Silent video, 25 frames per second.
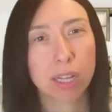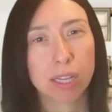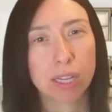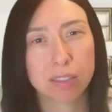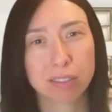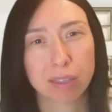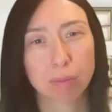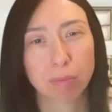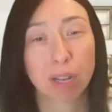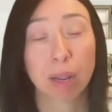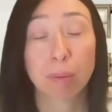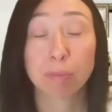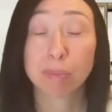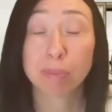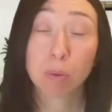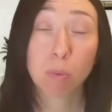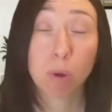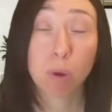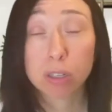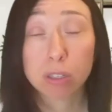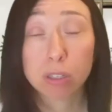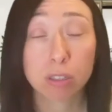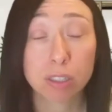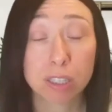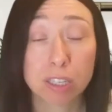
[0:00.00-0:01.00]
Sometimes I
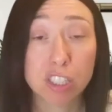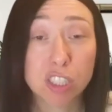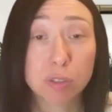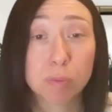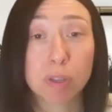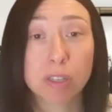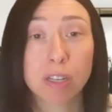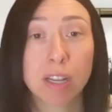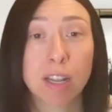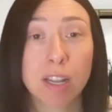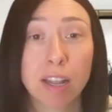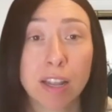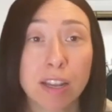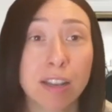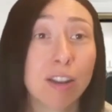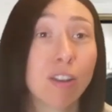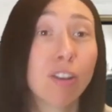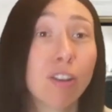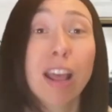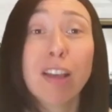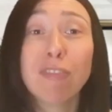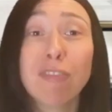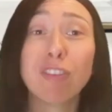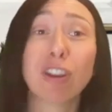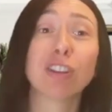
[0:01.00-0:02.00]
want cookies, but
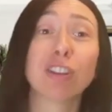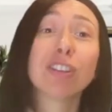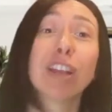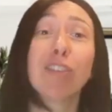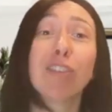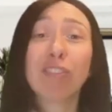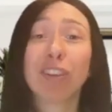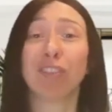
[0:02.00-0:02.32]
if there's